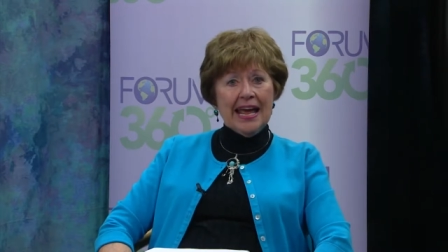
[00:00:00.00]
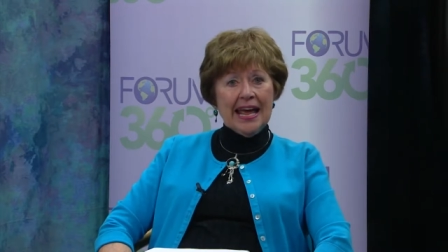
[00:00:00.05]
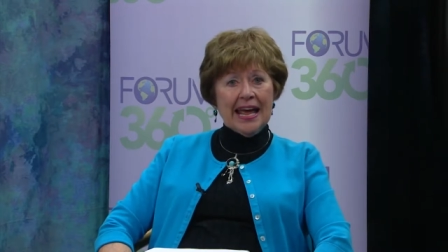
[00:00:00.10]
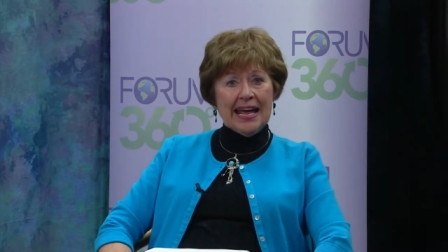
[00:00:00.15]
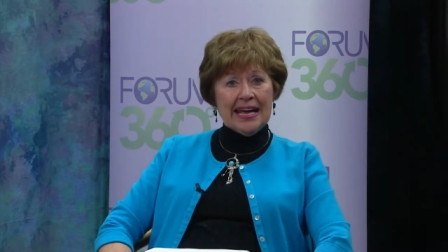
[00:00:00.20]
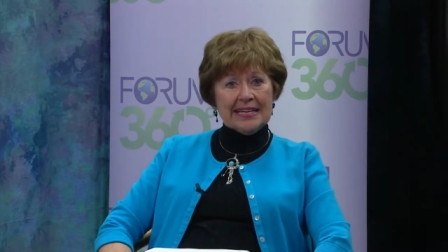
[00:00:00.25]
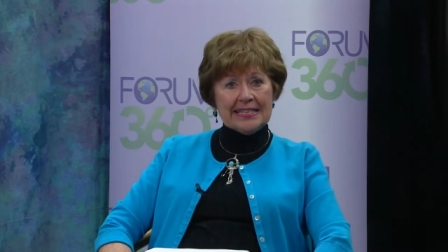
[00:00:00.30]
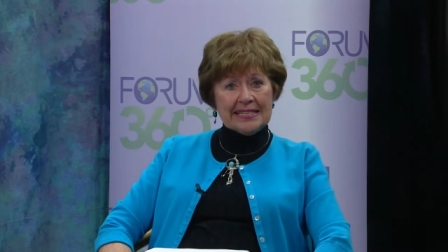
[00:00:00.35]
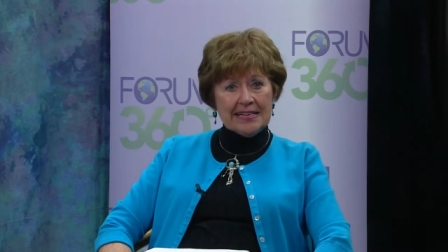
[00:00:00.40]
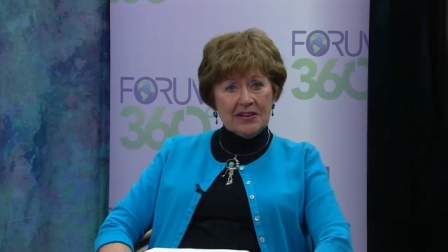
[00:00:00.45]

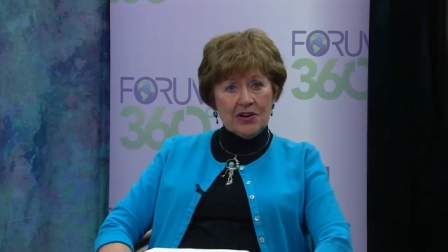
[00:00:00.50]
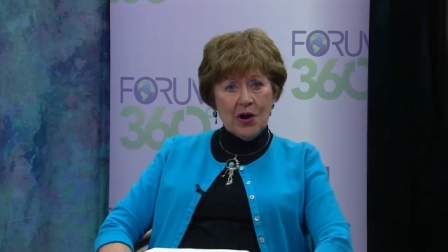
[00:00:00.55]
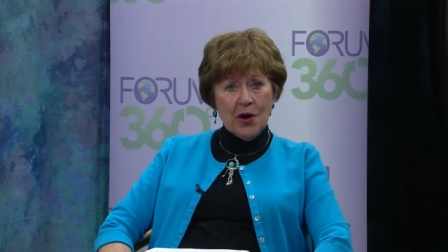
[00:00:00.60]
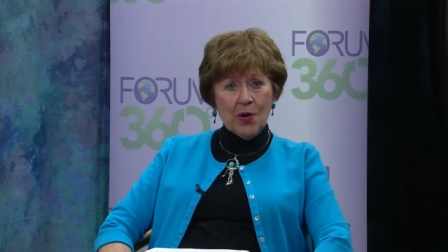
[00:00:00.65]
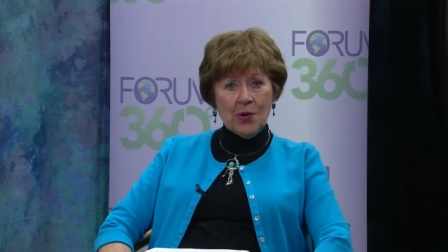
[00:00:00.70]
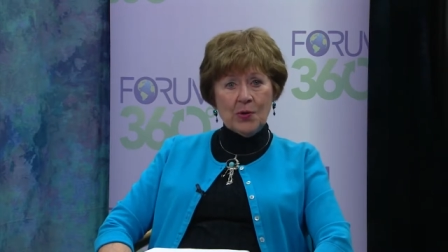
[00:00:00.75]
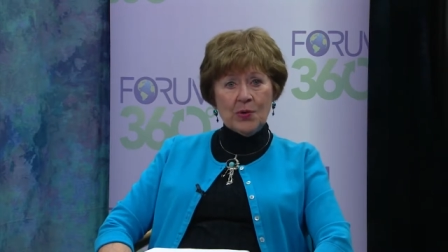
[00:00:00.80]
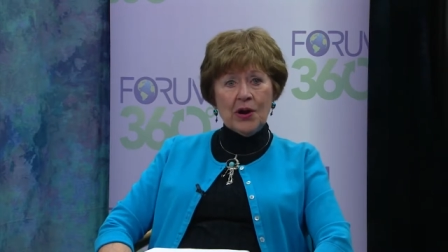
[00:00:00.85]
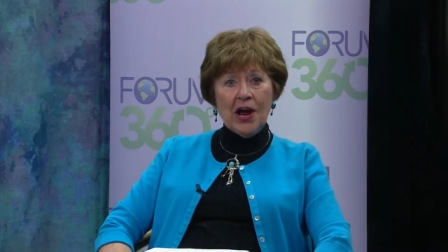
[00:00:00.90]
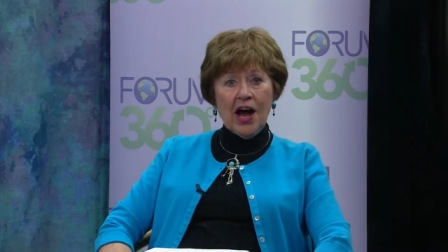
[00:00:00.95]
is
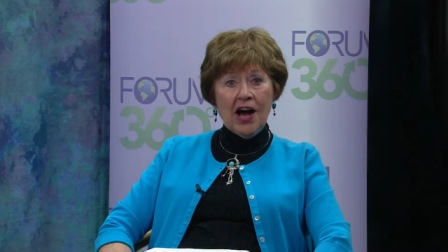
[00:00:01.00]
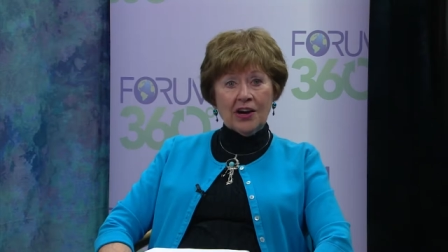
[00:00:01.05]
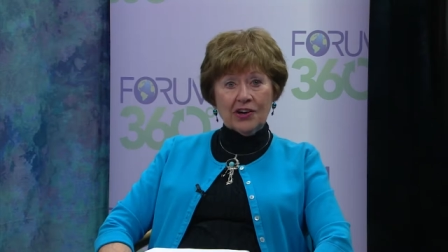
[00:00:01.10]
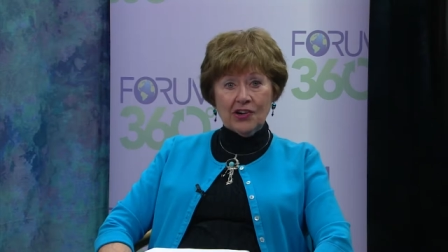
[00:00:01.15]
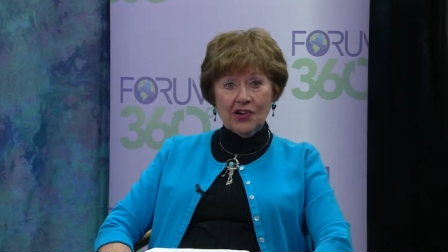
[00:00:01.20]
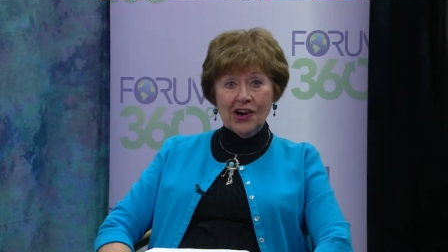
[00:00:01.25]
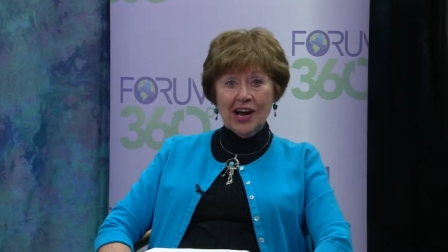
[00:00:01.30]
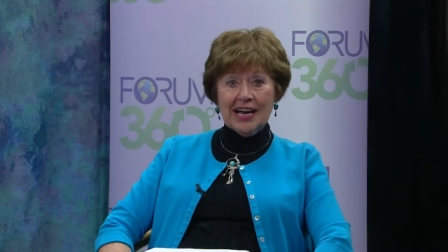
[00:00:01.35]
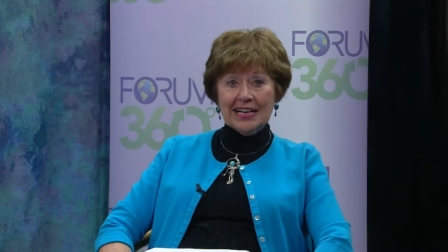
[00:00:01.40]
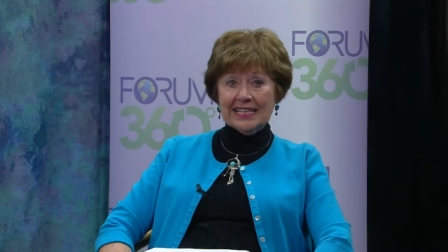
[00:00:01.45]
known
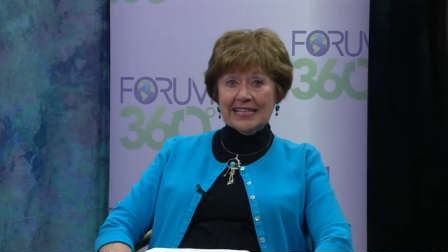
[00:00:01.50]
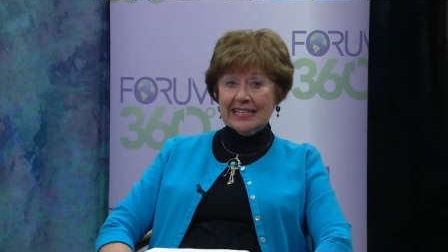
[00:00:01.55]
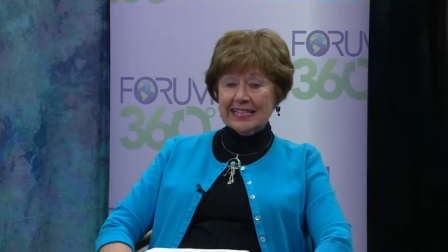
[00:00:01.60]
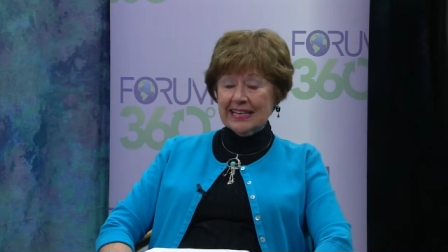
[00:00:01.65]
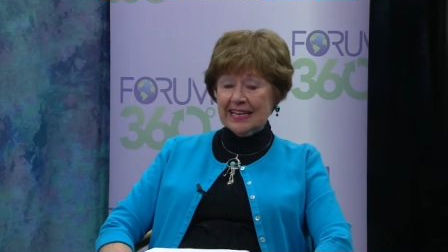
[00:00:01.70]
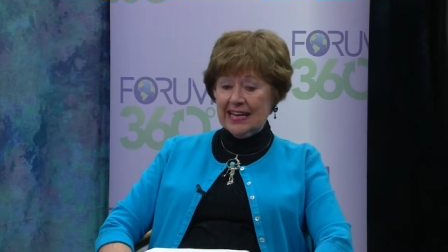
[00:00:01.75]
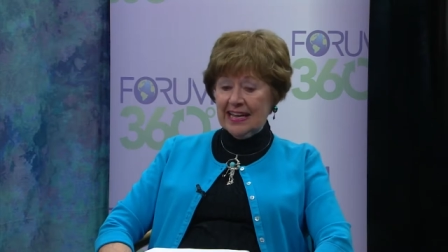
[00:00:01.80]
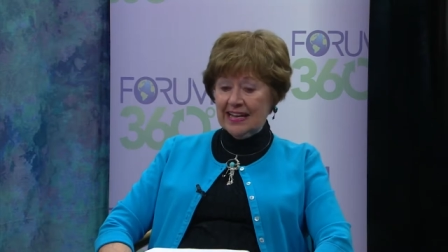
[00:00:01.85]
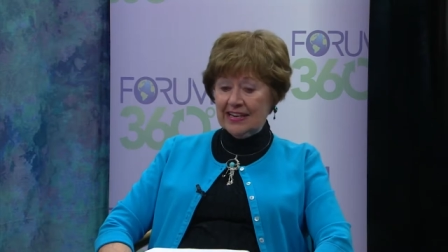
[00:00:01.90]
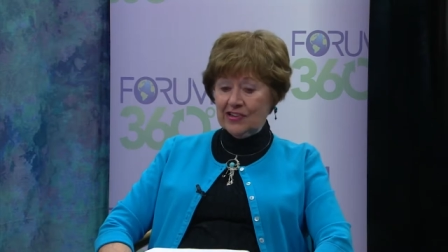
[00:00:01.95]
across the
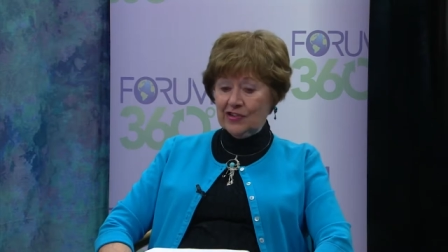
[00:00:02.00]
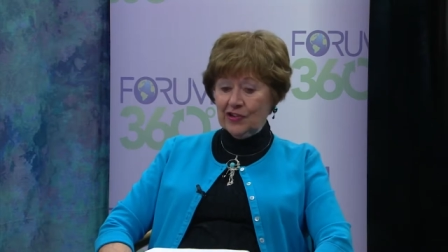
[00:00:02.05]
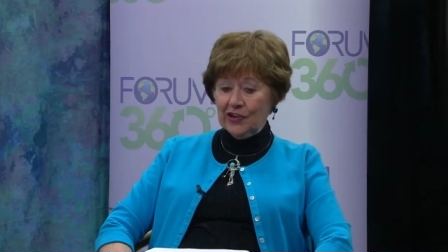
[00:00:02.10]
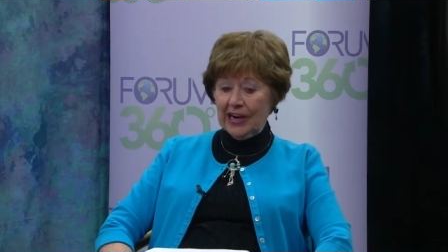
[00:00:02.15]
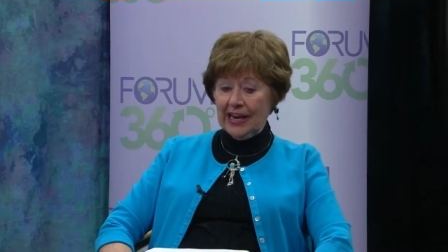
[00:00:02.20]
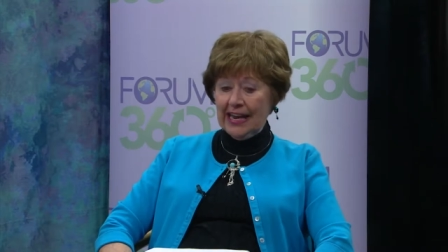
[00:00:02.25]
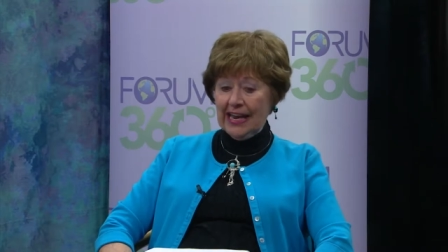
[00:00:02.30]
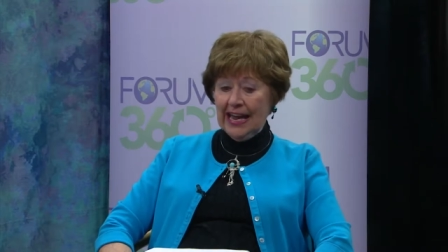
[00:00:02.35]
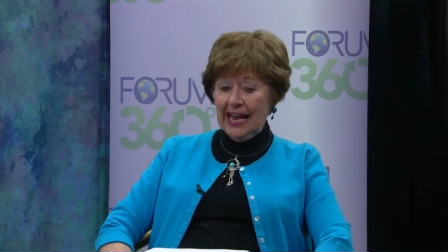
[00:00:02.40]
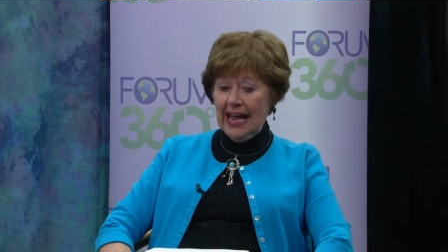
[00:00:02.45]

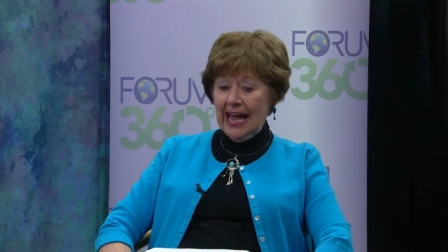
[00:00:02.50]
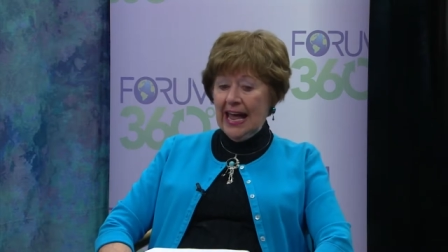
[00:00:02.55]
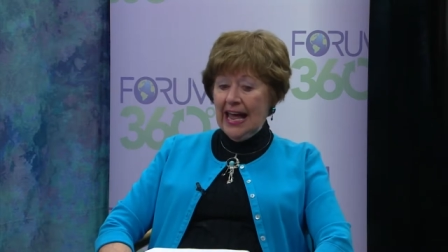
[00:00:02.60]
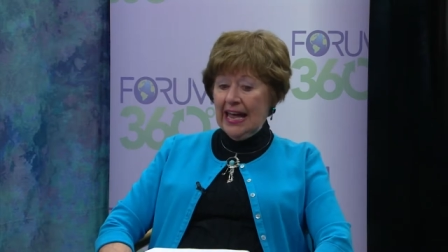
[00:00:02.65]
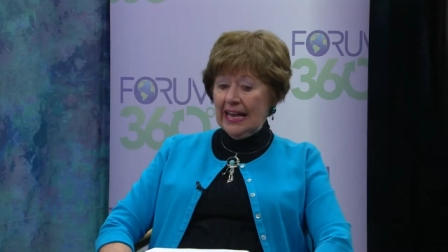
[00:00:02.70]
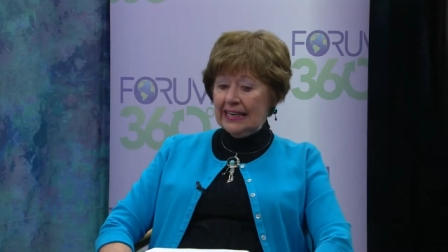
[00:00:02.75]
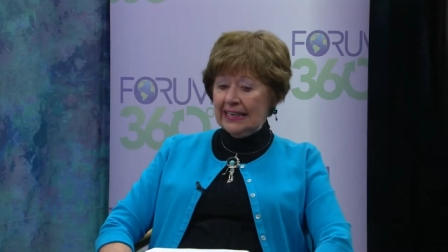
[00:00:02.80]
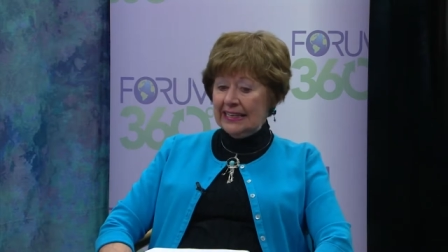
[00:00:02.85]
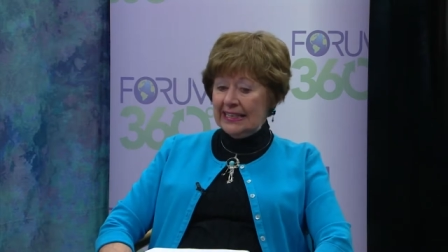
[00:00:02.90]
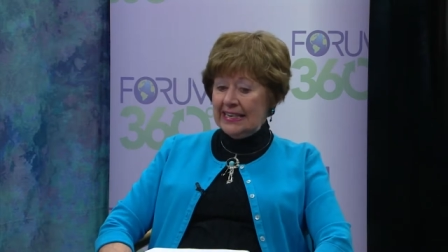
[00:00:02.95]
country.
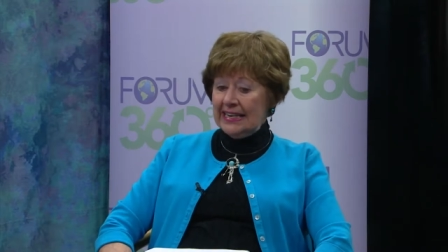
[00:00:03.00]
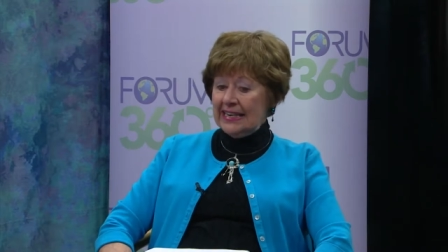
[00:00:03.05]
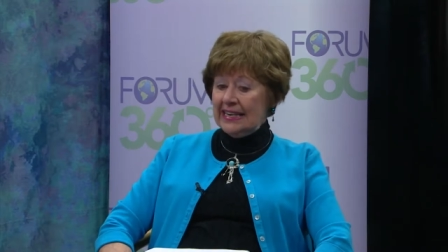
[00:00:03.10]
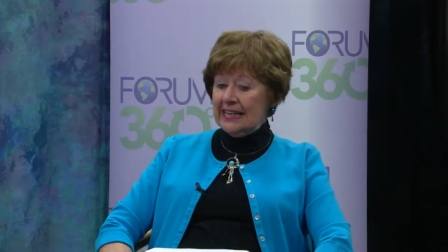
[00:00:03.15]
Linda,